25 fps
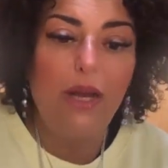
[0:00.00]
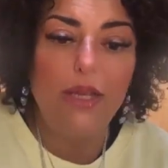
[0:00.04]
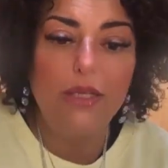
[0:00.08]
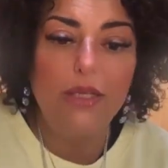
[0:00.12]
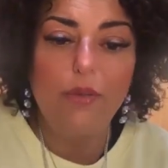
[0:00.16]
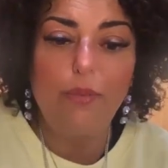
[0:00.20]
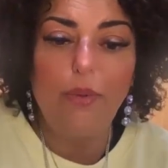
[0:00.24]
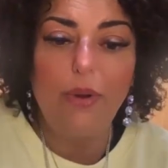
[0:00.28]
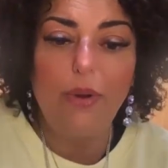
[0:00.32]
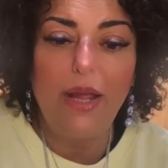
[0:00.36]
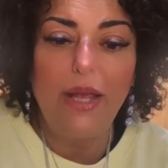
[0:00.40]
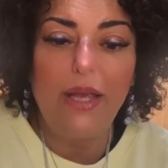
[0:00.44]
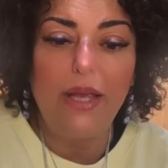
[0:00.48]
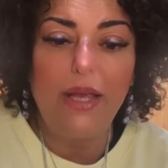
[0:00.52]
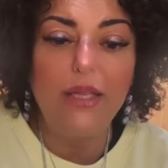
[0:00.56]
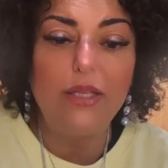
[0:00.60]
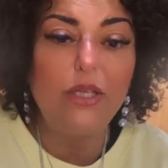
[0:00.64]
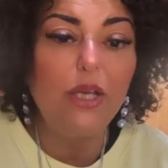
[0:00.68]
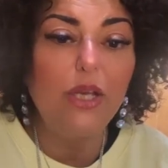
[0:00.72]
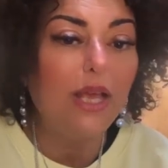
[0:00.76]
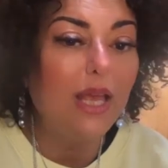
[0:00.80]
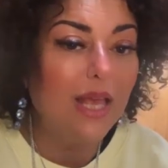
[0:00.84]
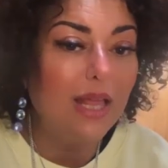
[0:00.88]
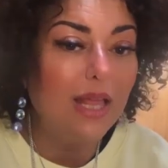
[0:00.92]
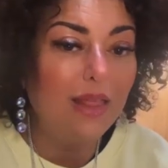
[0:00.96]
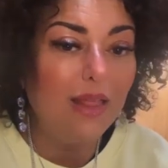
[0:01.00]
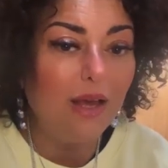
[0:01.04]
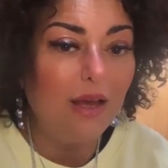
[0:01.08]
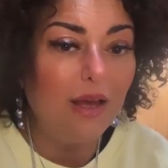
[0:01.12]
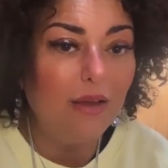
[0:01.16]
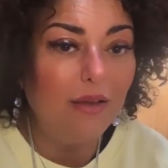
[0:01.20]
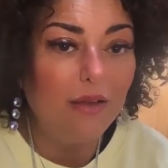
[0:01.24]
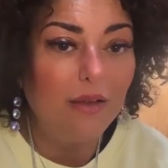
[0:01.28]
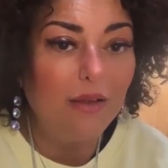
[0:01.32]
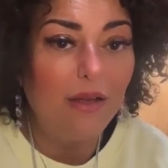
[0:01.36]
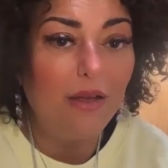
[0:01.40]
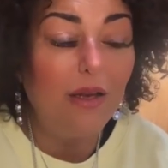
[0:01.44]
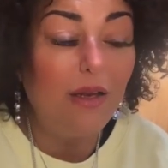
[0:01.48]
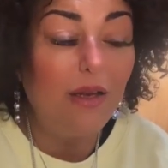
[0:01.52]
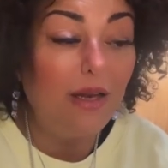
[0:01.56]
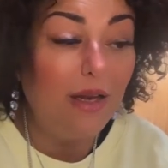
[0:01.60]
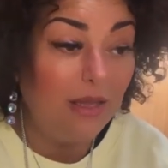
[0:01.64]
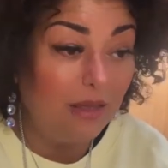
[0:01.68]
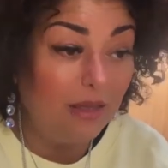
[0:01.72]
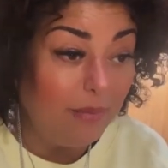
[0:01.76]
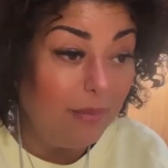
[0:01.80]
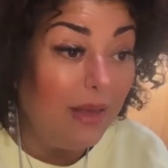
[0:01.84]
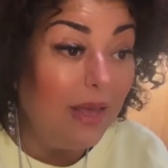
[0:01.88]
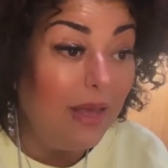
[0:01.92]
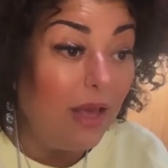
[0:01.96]
let's break it together.
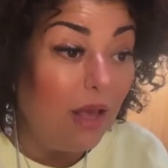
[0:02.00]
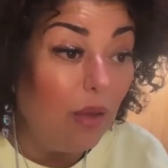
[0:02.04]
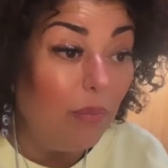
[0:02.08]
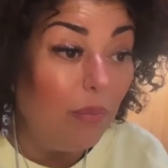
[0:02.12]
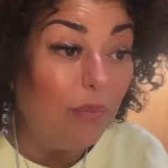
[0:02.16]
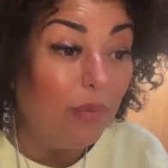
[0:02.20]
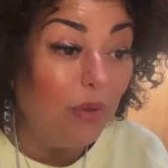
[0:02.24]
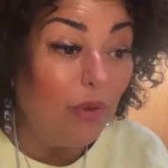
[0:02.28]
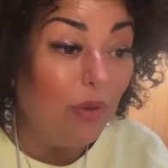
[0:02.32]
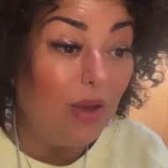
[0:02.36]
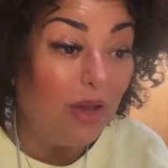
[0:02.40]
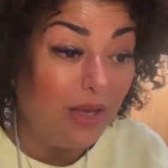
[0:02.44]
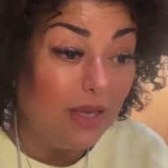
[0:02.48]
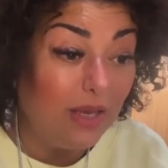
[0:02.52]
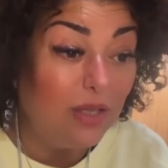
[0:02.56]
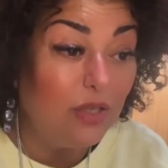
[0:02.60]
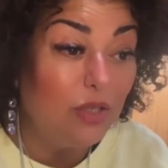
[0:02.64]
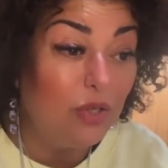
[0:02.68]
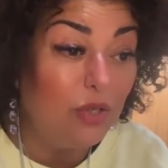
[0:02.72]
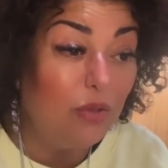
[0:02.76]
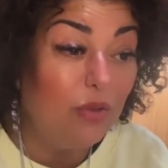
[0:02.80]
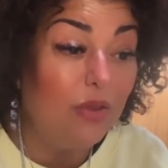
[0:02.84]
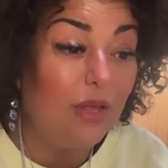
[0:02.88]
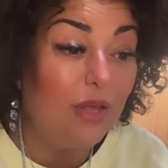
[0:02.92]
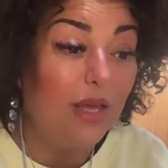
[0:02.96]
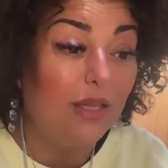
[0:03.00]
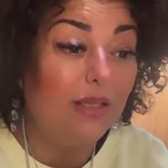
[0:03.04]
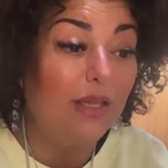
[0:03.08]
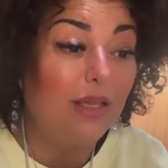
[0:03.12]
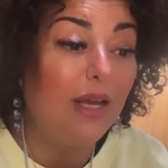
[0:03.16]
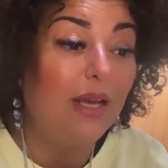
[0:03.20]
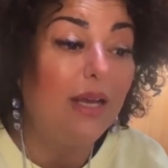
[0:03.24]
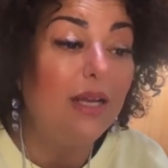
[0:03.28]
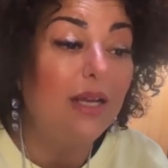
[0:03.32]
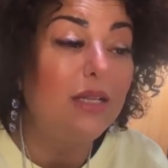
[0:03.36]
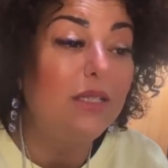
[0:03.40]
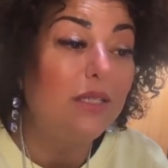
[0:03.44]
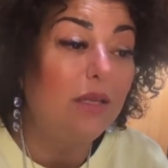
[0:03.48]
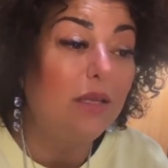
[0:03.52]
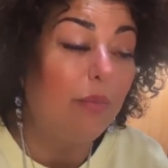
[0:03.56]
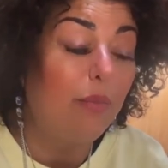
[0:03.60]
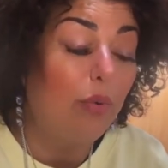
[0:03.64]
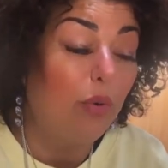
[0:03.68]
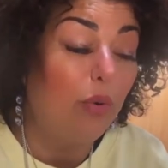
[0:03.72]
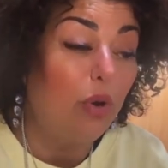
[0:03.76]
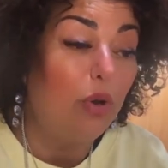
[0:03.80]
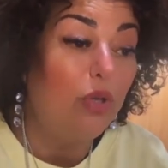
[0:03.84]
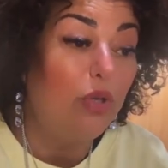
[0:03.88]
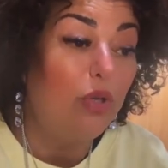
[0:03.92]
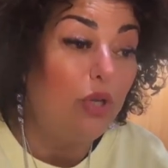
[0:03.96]
Let me help you. I can do that. I can
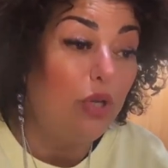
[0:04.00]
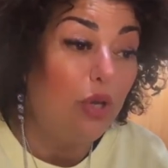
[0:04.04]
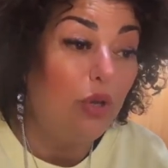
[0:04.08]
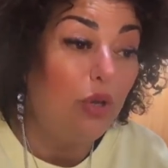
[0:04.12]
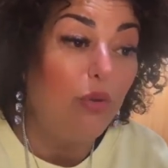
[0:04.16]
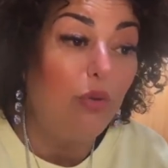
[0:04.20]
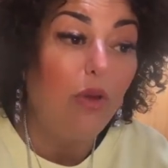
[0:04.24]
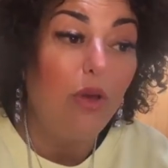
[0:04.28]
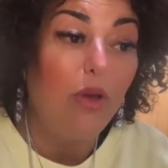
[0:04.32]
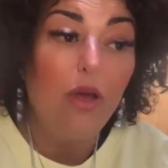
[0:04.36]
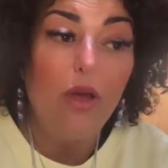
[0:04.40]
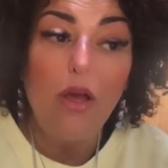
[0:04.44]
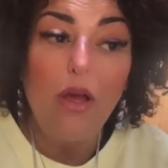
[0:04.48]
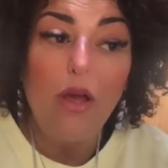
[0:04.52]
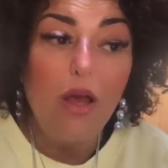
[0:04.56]
support you.